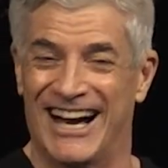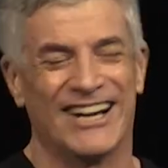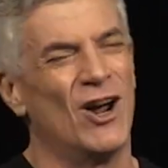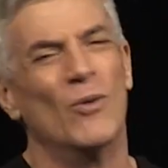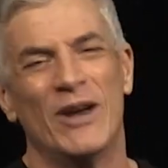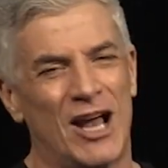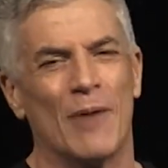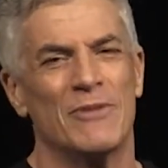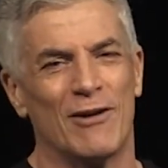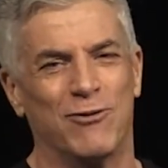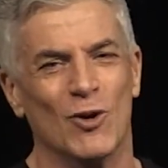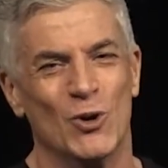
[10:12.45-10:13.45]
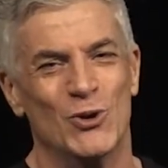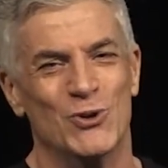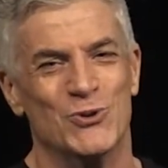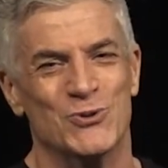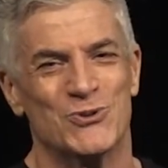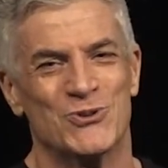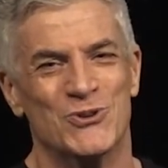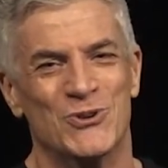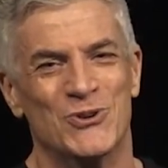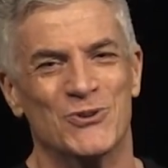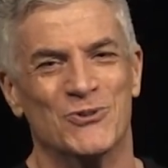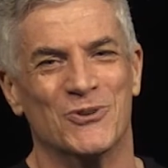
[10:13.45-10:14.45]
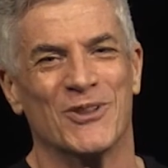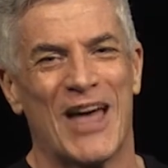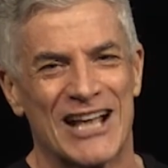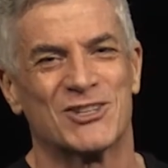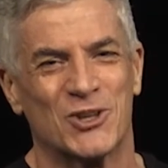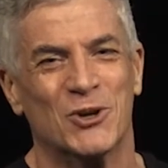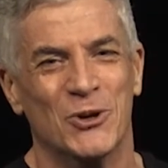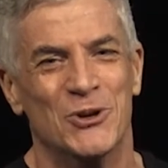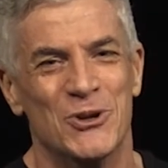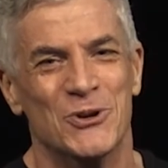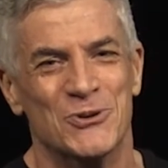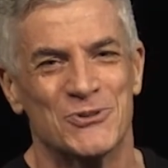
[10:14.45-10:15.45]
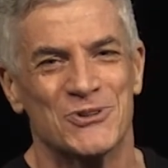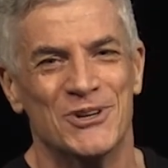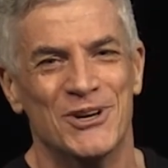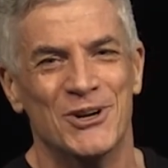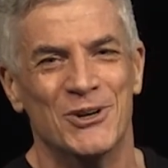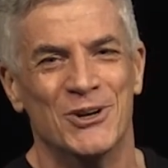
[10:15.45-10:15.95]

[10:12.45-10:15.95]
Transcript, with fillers: I know we come here for good news. Well, that's the good news.